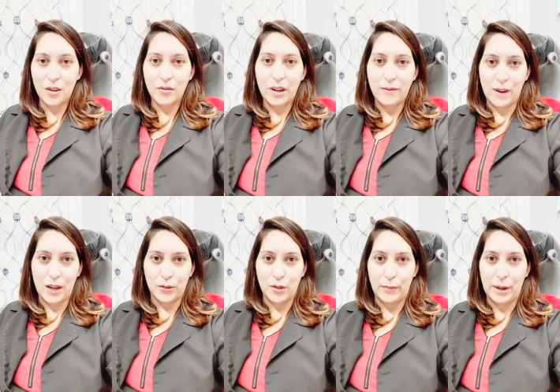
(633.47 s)
great
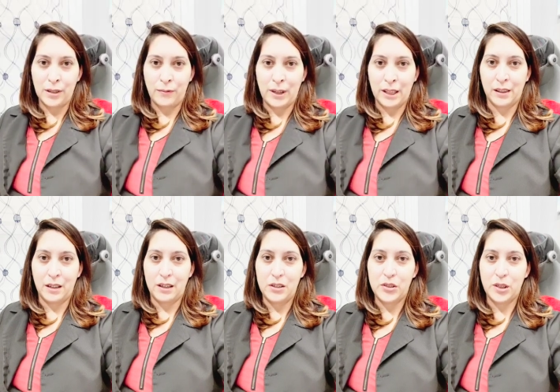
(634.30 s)
factor about the fact that
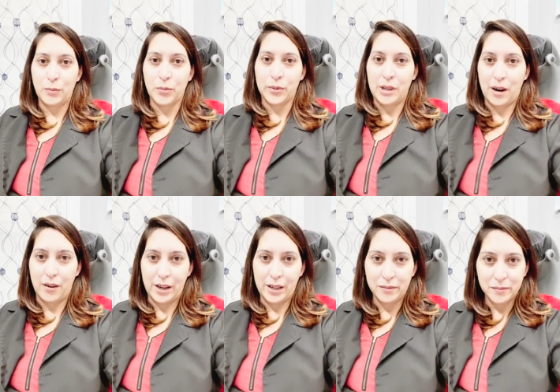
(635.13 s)
it is
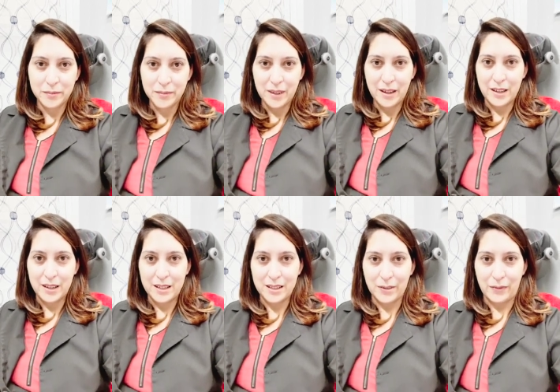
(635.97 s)
temporary
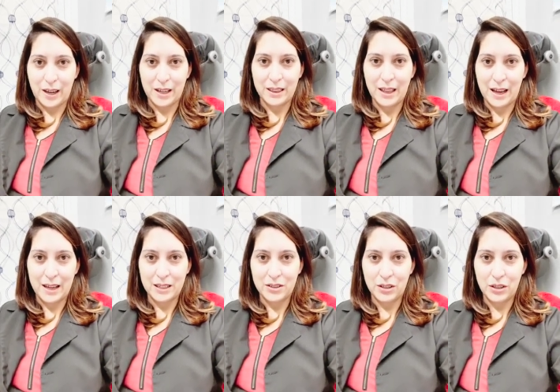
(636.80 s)
is the fact
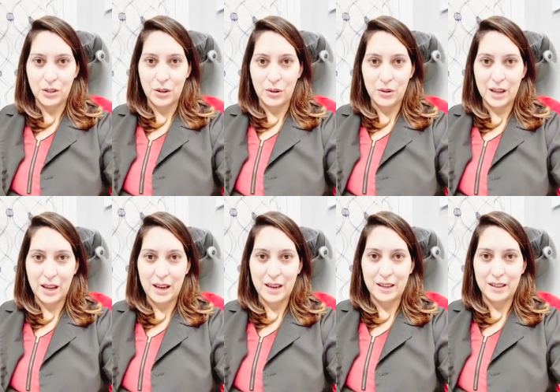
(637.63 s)
that you
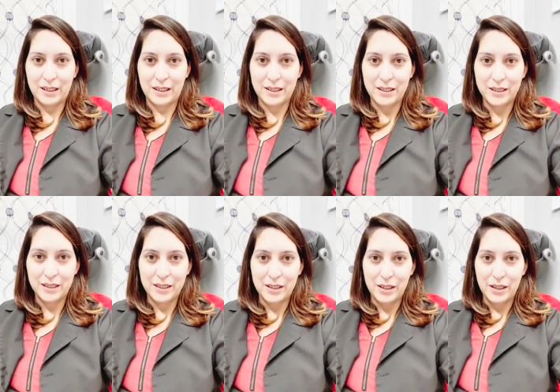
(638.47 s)
can,
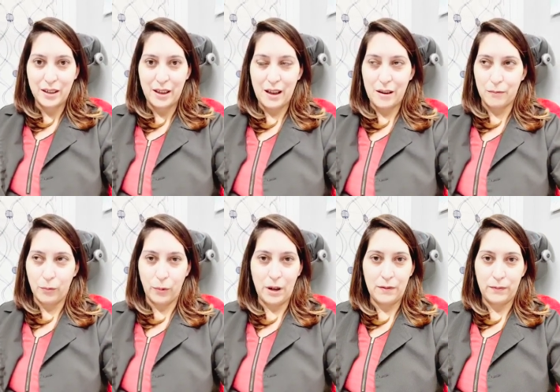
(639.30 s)
if
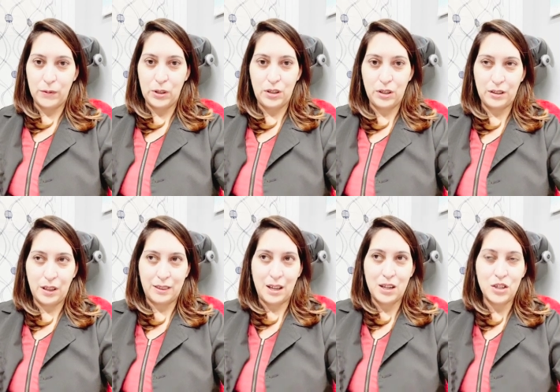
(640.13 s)

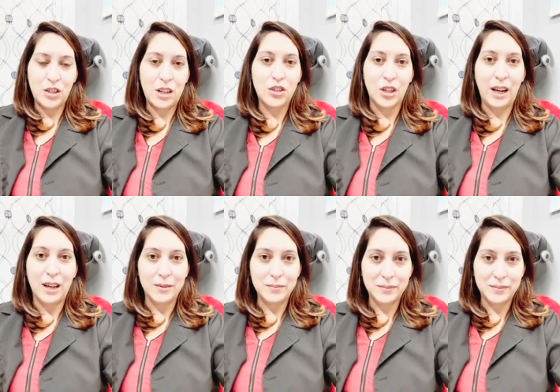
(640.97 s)
they can change it
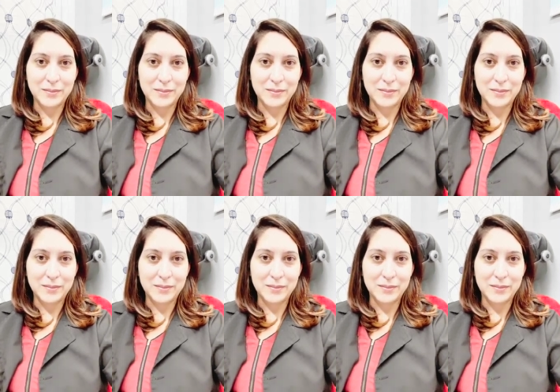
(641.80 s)
up.